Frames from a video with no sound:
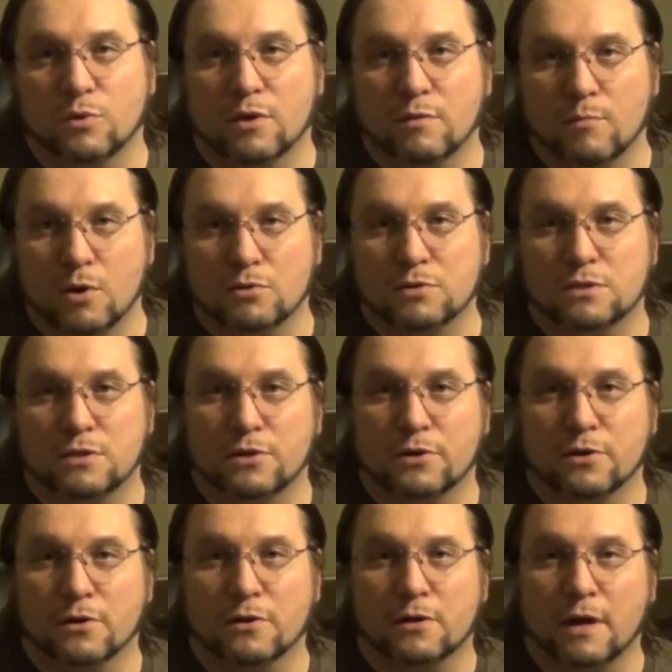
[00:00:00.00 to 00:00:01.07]
with most of
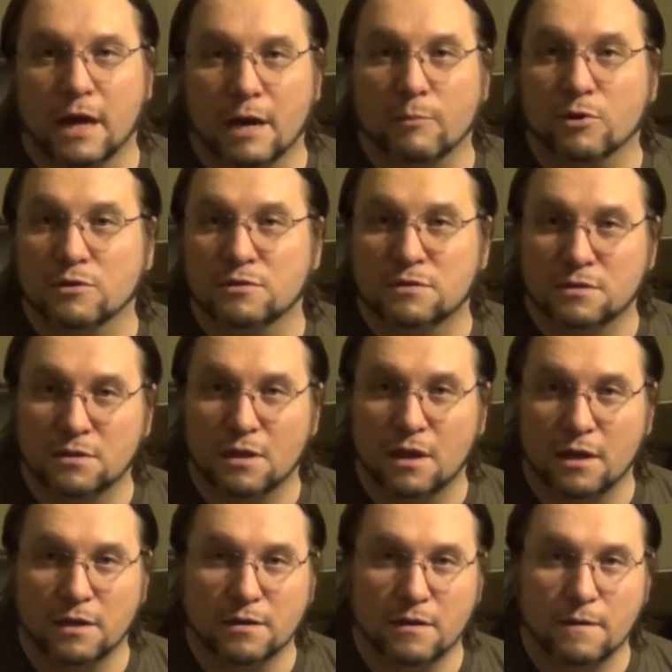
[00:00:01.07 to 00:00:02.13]
your cameras
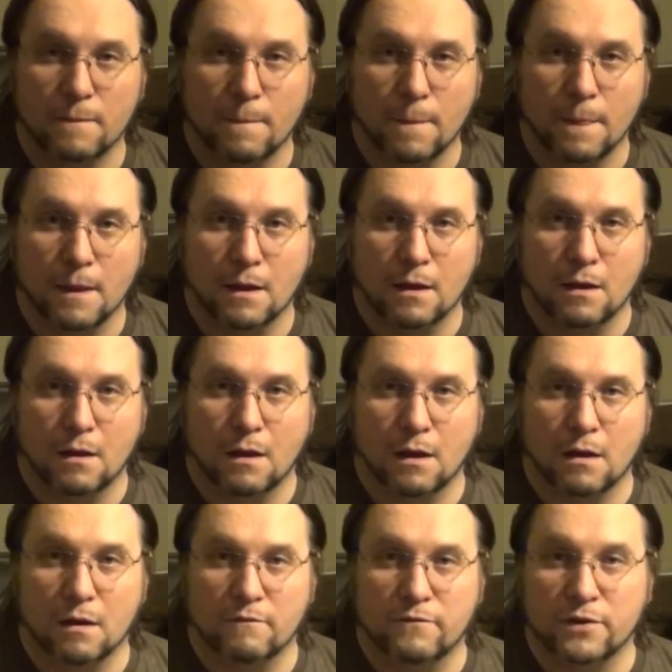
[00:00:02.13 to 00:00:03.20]
and
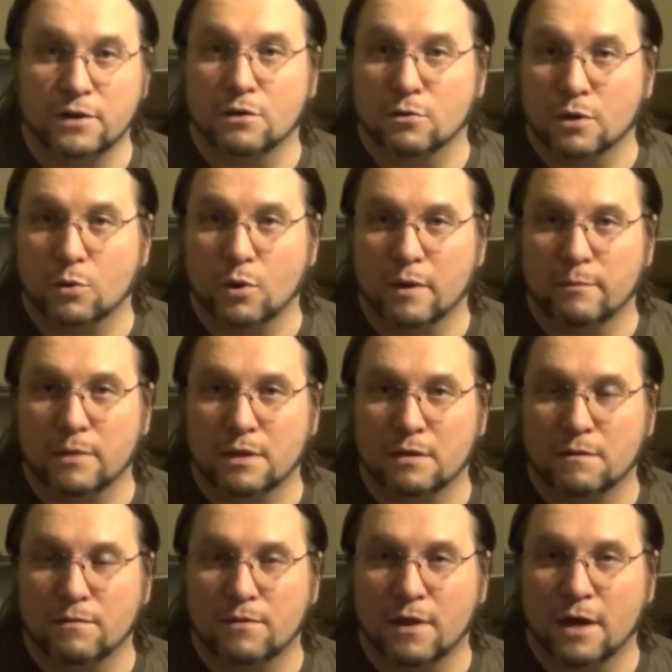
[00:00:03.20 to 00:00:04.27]
video
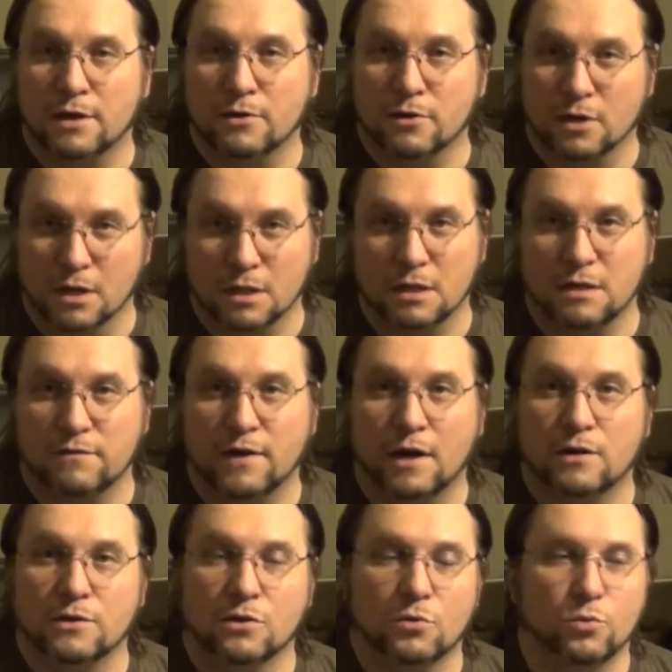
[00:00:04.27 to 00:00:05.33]
equipment that you're going to leave
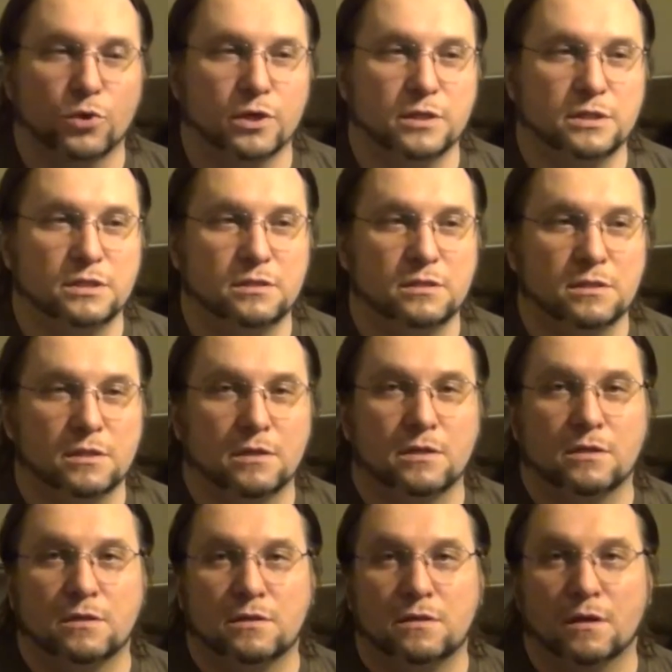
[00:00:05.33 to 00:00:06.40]
out in the woods,
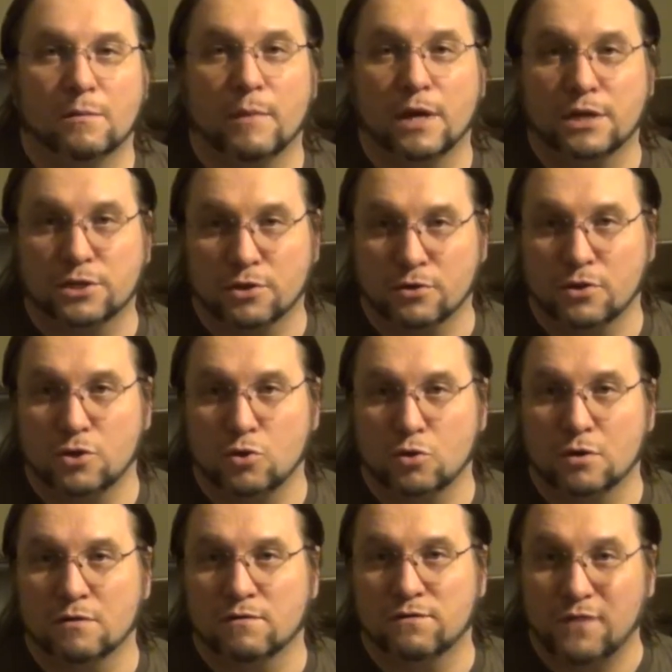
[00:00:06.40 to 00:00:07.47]
to make sure that you
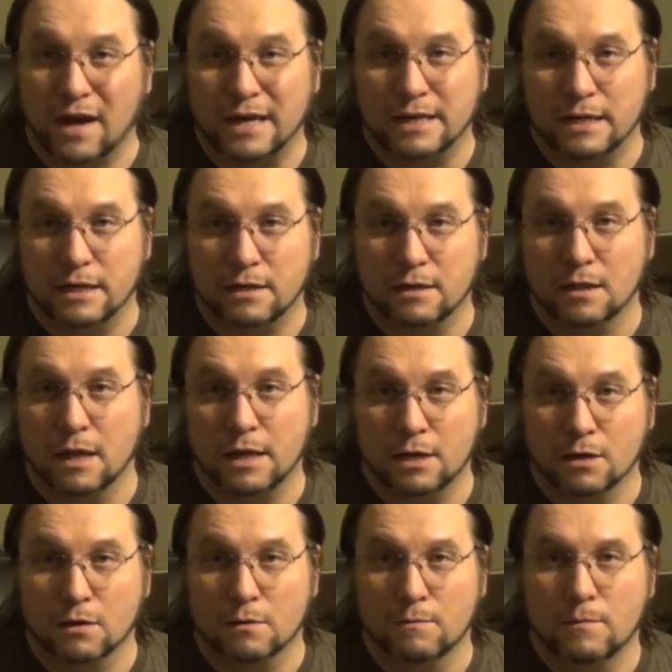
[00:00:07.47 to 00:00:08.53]
can find it
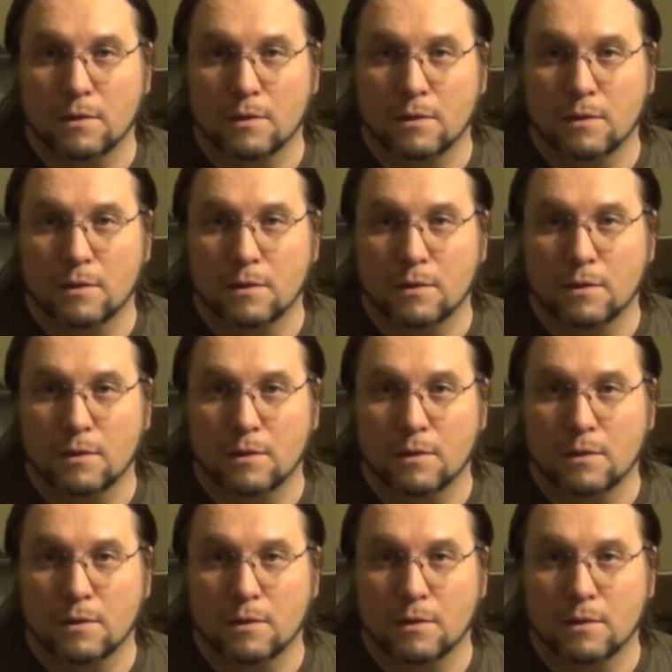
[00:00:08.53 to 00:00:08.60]
later.